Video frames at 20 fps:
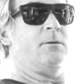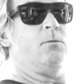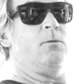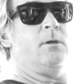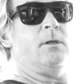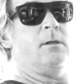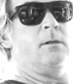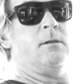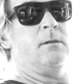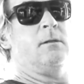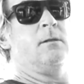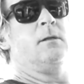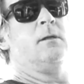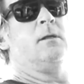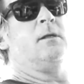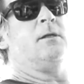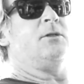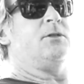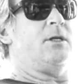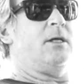Will,
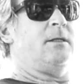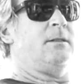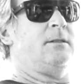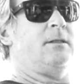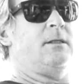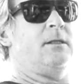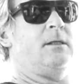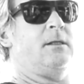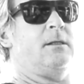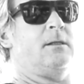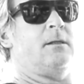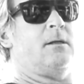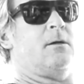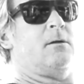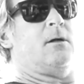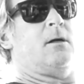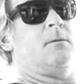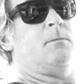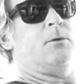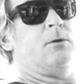JT, and
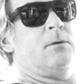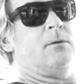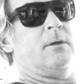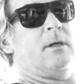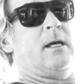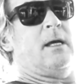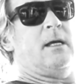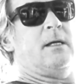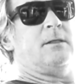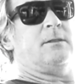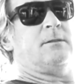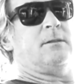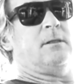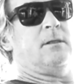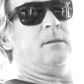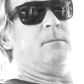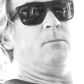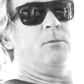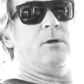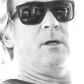our pro guys.
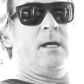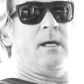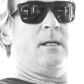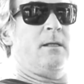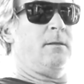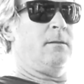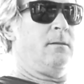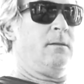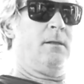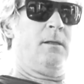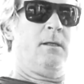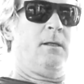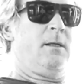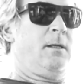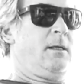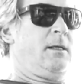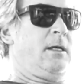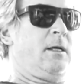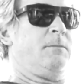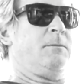Brian
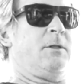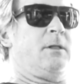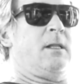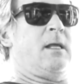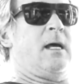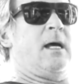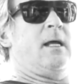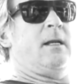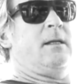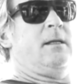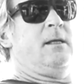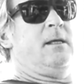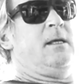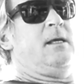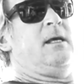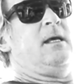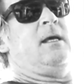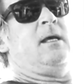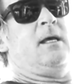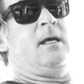helped a lot,
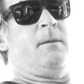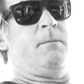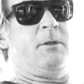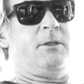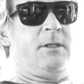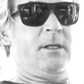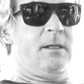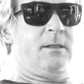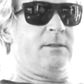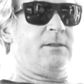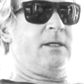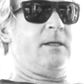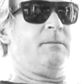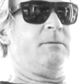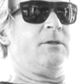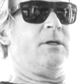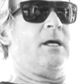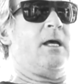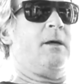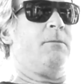but then at the same
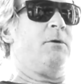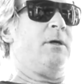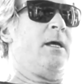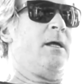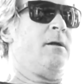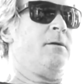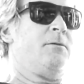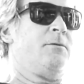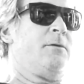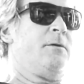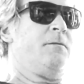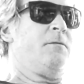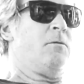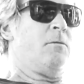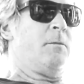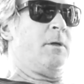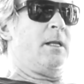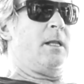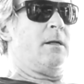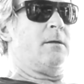time we had our
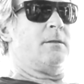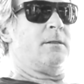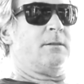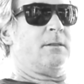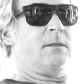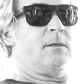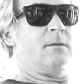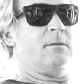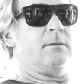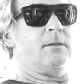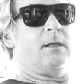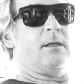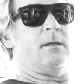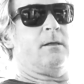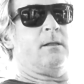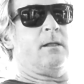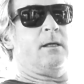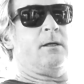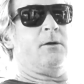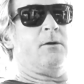34-mile-an-hour skiers
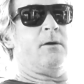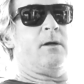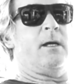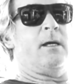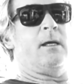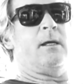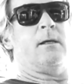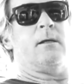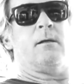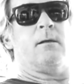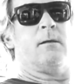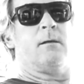like Greg